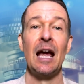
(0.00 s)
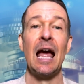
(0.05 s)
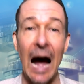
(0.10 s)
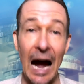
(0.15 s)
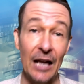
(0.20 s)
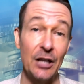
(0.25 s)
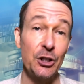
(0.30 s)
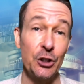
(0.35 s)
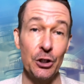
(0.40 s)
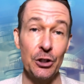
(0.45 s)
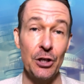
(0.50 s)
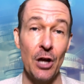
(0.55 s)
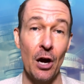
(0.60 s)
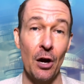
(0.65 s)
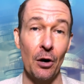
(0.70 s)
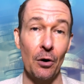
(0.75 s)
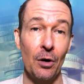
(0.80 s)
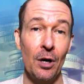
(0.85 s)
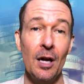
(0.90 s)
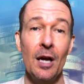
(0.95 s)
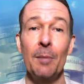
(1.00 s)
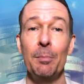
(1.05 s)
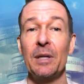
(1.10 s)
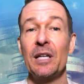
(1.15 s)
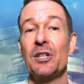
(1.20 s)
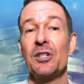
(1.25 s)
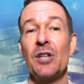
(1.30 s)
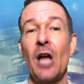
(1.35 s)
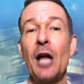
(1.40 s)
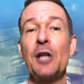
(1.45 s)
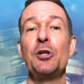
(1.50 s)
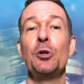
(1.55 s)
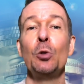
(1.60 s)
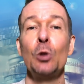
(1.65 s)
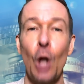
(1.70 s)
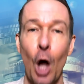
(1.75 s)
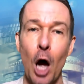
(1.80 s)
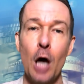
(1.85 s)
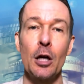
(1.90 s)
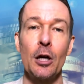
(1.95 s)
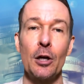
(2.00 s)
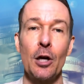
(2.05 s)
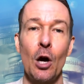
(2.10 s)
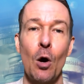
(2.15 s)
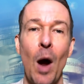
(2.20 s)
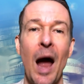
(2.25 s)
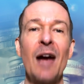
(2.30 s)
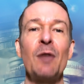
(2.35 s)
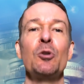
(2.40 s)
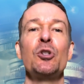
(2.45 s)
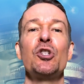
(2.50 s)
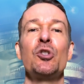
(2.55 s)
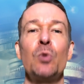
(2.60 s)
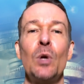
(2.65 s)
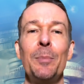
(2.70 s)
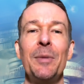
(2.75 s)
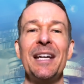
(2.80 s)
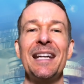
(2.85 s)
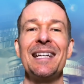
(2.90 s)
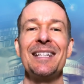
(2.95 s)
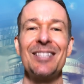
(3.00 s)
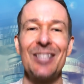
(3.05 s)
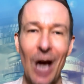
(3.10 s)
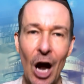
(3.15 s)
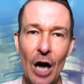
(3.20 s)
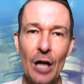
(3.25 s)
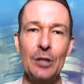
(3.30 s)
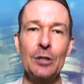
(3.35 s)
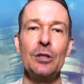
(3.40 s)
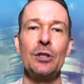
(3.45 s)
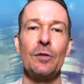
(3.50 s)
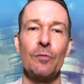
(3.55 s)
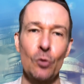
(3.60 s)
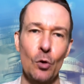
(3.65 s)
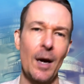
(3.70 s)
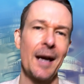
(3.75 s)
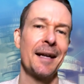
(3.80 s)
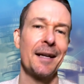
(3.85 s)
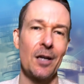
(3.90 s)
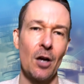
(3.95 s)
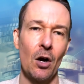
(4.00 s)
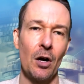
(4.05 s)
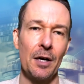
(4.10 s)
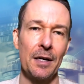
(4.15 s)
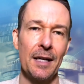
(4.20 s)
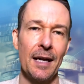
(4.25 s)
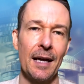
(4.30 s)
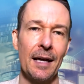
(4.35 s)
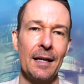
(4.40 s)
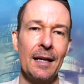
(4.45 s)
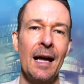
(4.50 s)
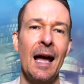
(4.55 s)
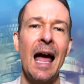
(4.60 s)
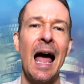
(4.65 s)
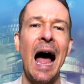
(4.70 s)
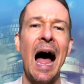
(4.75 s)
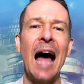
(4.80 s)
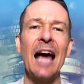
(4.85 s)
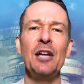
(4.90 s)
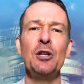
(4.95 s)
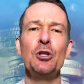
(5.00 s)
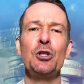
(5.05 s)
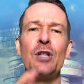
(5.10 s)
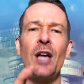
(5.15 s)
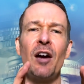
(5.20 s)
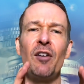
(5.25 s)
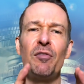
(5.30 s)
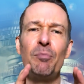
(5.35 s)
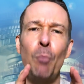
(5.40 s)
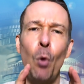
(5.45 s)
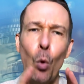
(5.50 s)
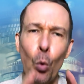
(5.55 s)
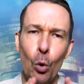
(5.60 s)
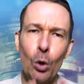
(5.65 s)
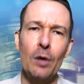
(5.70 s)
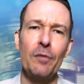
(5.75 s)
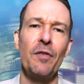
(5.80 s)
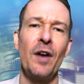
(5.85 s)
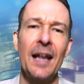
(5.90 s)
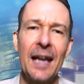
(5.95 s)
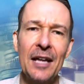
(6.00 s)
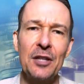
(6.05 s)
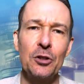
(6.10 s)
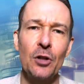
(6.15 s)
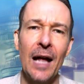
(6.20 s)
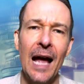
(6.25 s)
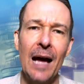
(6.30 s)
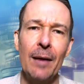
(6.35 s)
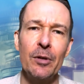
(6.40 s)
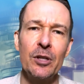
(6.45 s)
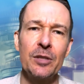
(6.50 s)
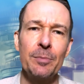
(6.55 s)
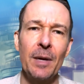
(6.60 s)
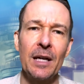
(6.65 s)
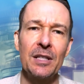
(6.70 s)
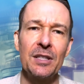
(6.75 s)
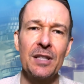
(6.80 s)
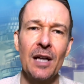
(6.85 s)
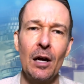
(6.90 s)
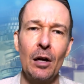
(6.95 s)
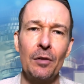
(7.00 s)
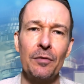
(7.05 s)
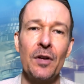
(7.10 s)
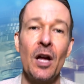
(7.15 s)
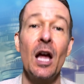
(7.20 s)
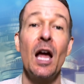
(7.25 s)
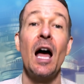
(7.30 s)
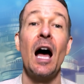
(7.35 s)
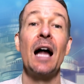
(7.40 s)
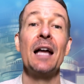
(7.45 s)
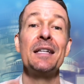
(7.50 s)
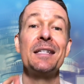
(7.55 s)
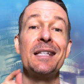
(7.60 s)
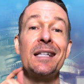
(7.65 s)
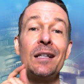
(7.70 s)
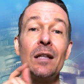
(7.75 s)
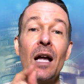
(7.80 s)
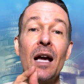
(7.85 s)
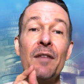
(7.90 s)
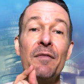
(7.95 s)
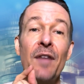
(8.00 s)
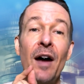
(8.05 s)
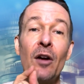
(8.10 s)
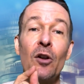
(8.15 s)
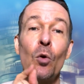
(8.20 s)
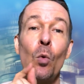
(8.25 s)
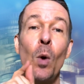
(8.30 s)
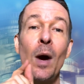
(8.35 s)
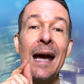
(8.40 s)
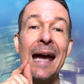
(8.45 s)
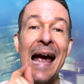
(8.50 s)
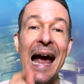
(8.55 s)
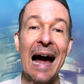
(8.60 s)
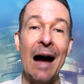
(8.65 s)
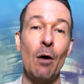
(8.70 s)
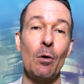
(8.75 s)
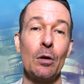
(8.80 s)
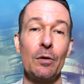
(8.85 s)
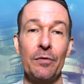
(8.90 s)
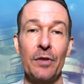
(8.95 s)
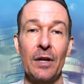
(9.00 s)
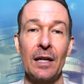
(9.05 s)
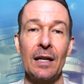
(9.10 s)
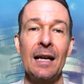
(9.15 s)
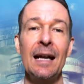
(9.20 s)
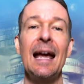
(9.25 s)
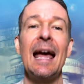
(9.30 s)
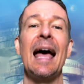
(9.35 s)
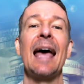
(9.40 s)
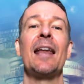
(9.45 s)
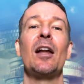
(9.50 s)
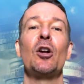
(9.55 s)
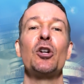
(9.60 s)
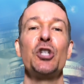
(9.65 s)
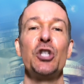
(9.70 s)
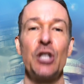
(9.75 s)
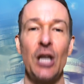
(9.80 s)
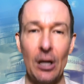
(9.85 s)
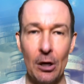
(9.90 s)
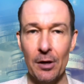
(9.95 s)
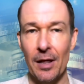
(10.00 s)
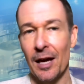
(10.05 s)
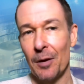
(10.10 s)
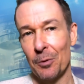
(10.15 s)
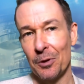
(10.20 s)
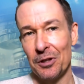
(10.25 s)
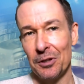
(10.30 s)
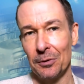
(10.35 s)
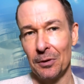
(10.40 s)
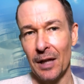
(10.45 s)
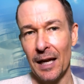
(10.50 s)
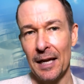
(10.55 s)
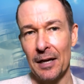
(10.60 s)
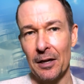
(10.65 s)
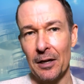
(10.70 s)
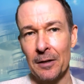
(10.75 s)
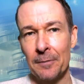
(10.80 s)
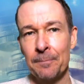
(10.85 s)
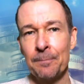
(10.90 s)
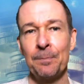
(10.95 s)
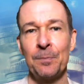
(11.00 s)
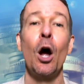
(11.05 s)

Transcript: I should know, because not too long ago I was swimming in tons of credit card debt. I used to have poor financial habits myself until I found a way out of it, and I'll share that with you later.